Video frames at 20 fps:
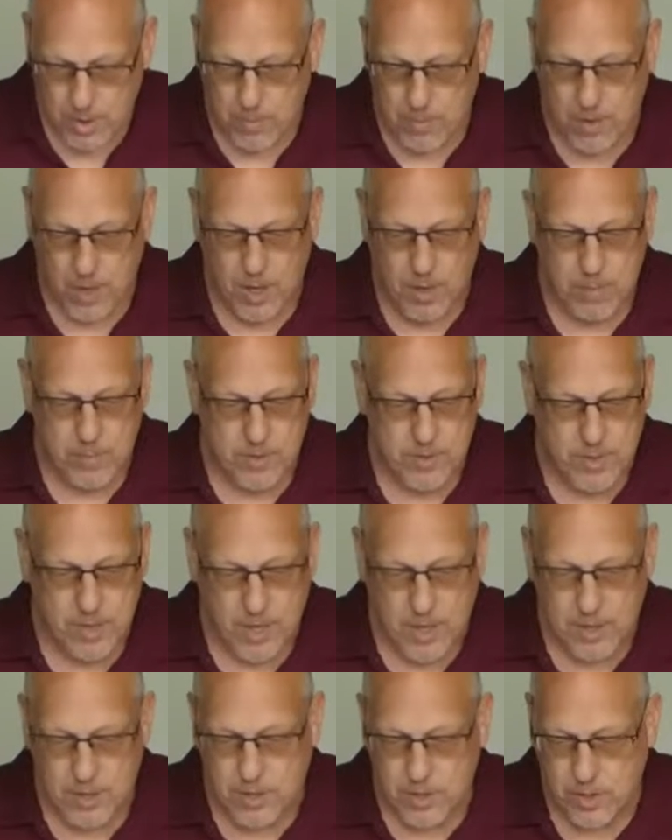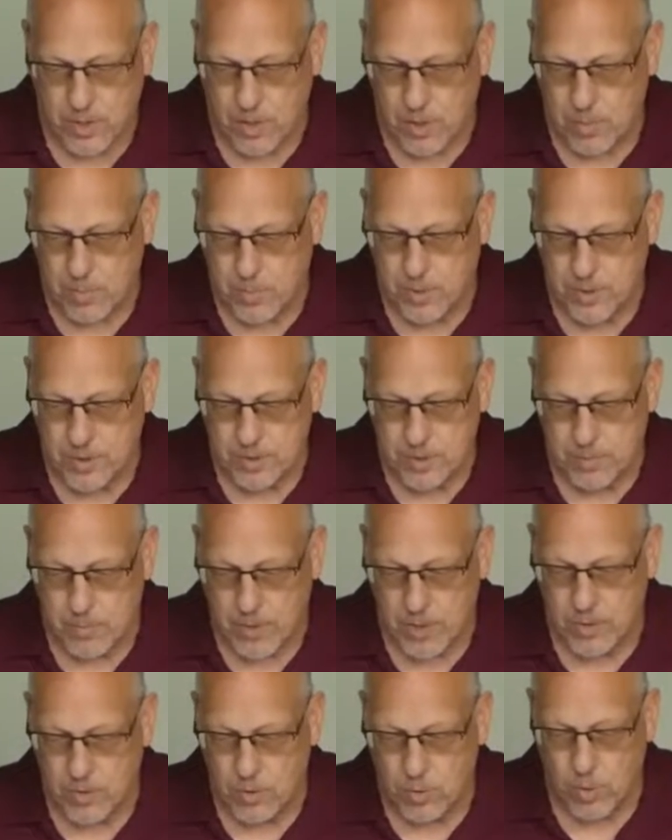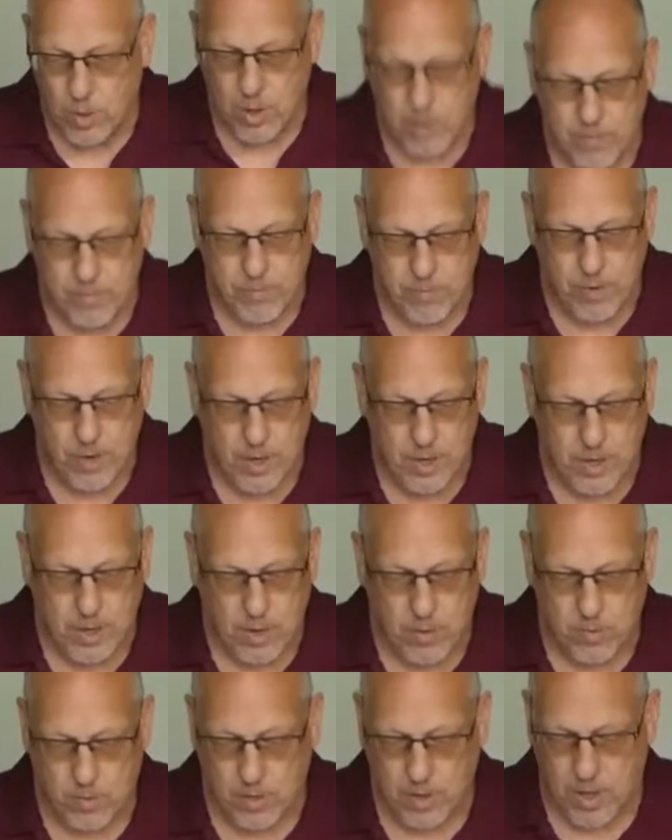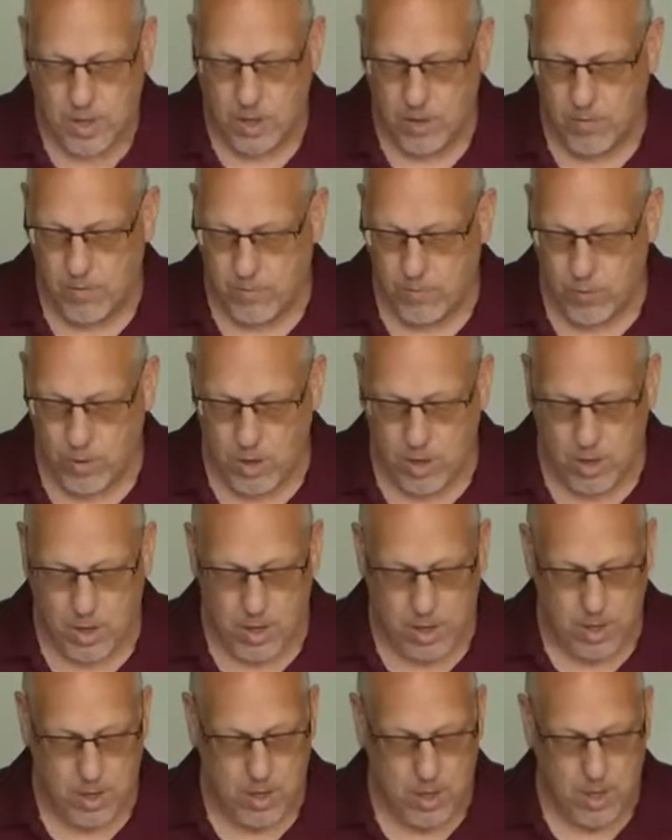my massage therapist, mentor, and friend out in California.